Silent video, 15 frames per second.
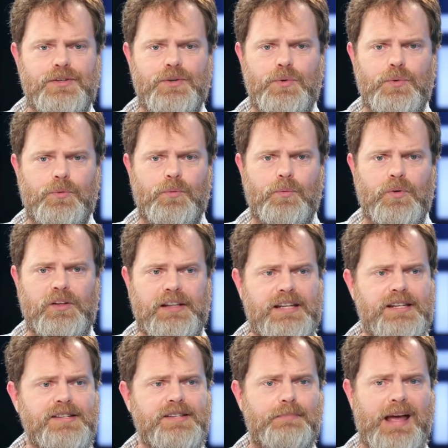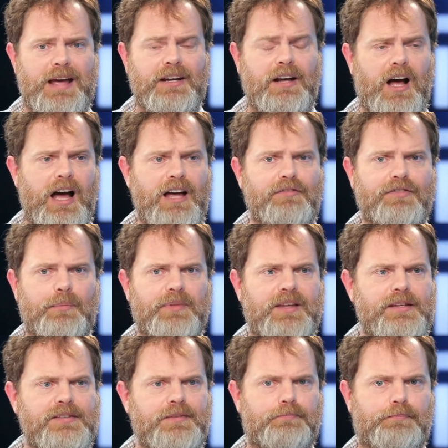to release mankind from
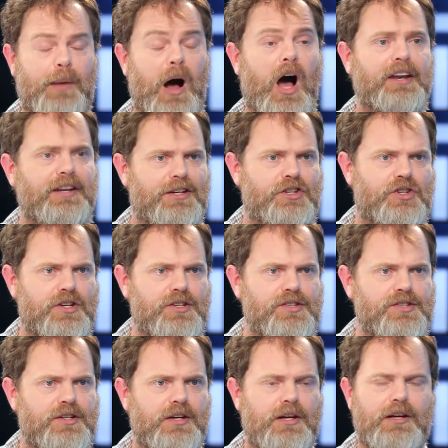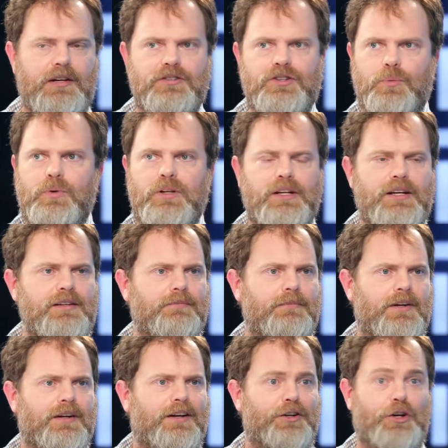these bondages to really
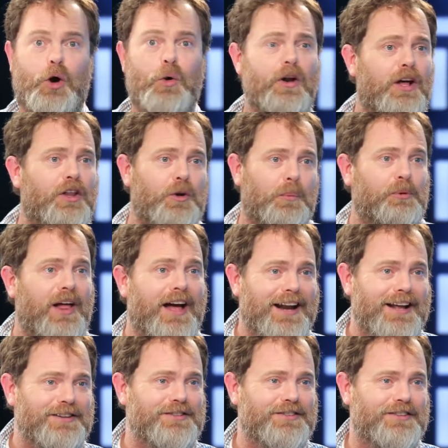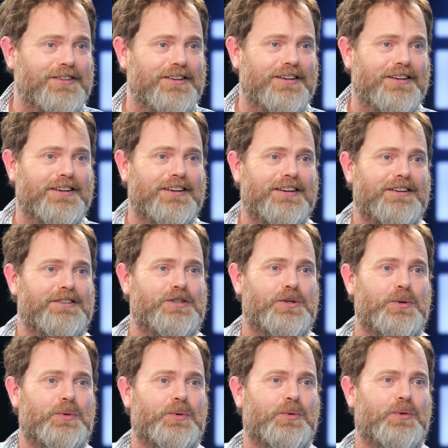go to other planets,
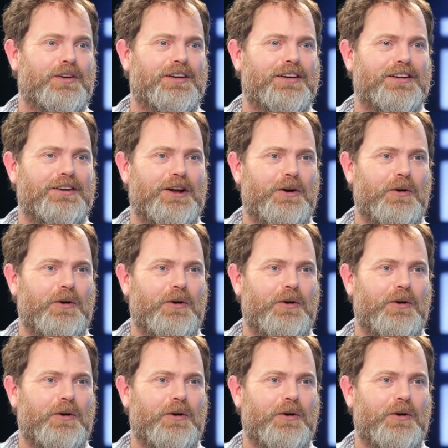to, you